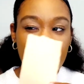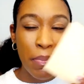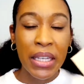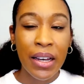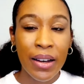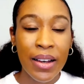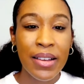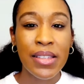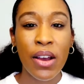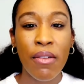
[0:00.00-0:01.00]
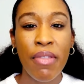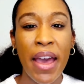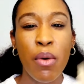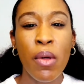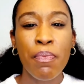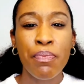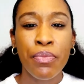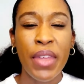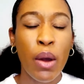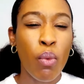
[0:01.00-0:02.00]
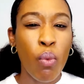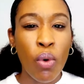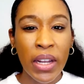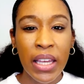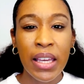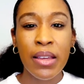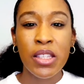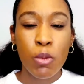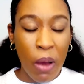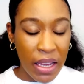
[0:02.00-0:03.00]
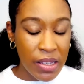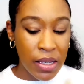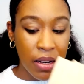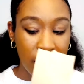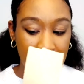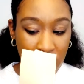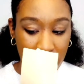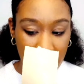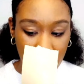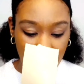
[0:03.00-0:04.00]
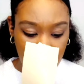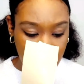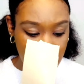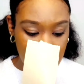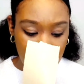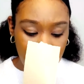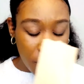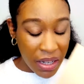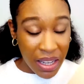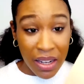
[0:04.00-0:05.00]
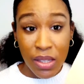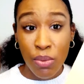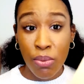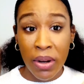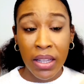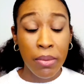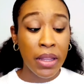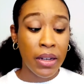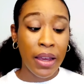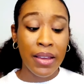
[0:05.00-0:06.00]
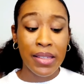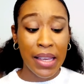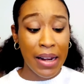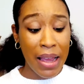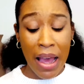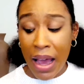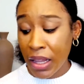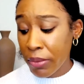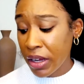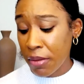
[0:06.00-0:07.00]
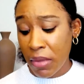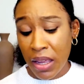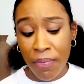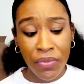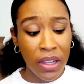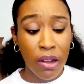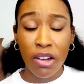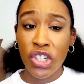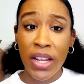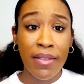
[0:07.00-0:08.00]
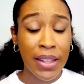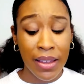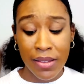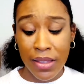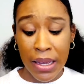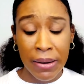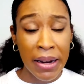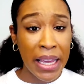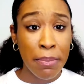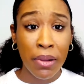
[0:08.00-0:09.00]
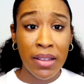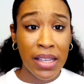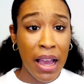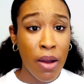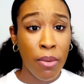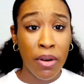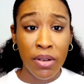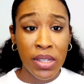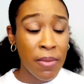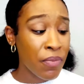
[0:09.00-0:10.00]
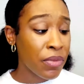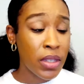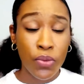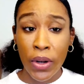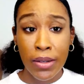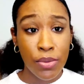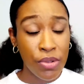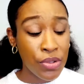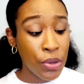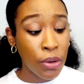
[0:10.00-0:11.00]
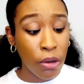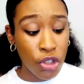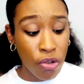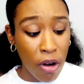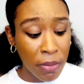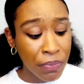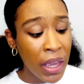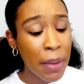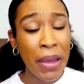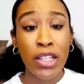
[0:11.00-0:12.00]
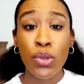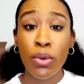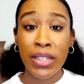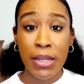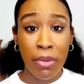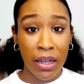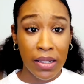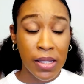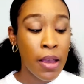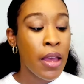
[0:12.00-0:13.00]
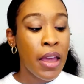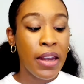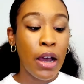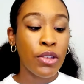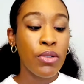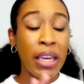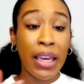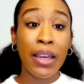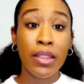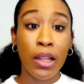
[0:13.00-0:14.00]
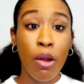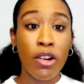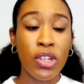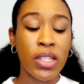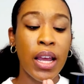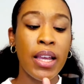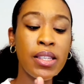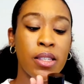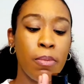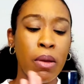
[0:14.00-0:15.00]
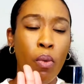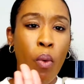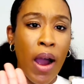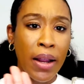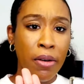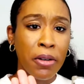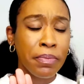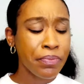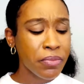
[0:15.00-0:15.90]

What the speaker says: because of that woody spiciness of this fragrance. But it is really, really nice, and I highly recommend. The longevity is there, 8+ hours. This fragrance will still go strong. I paid 20 bucks. Now you can get the larger size, it's a bit wider.